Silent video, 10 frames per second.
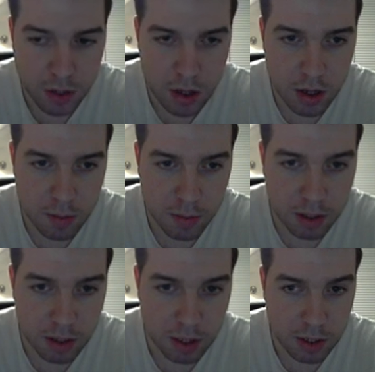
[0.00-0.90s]

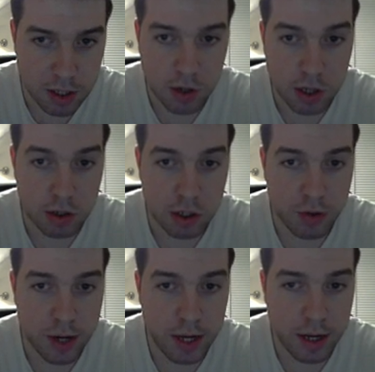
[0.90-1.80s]
middle area, so I'm gonna
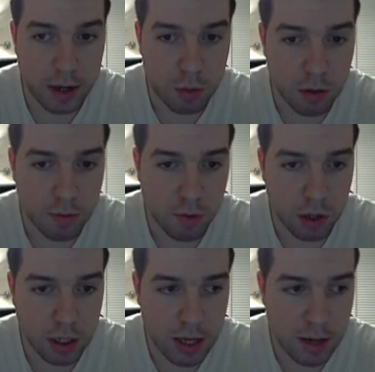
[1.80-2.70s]
try and give you a few
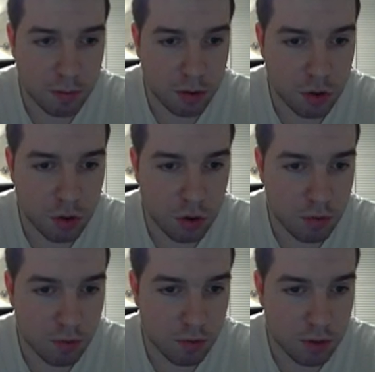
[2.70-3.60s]
examples
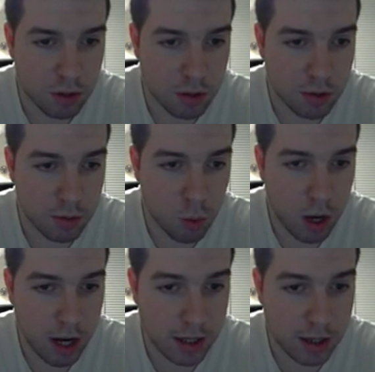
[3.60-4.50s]
of
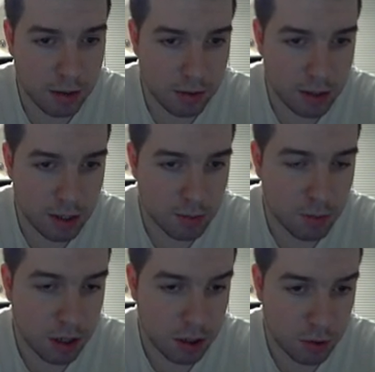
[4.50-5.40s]
why these
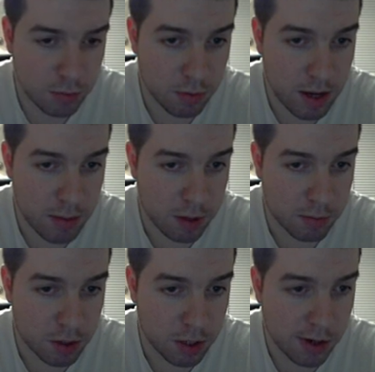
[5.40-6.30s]
parts of the map are
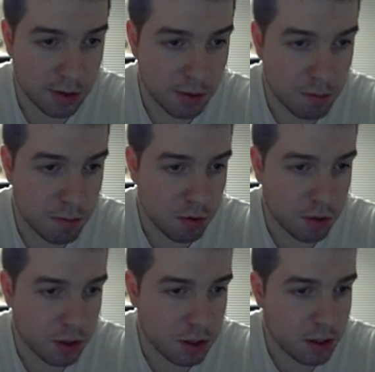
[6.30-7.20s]
particularly
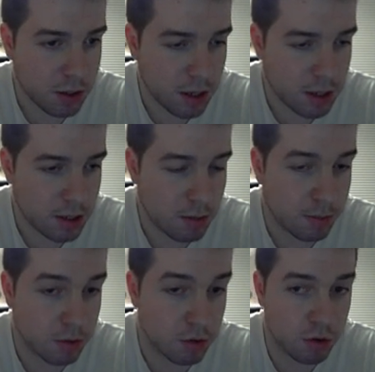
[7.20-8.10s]
important as in map
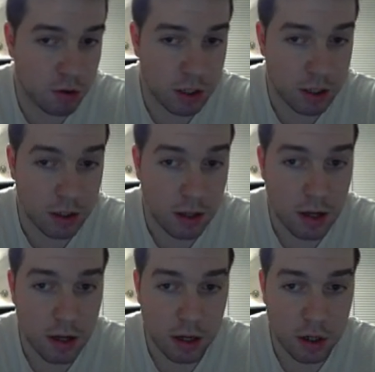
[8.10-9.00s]
control in
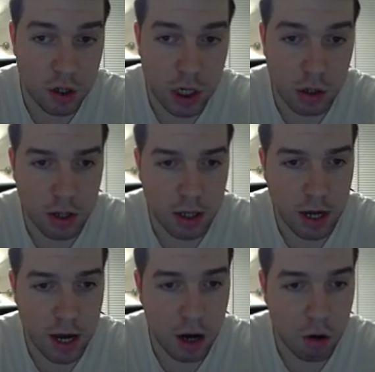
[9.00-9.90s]
general, and
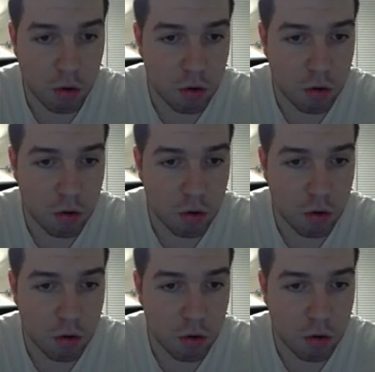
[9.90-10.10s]
how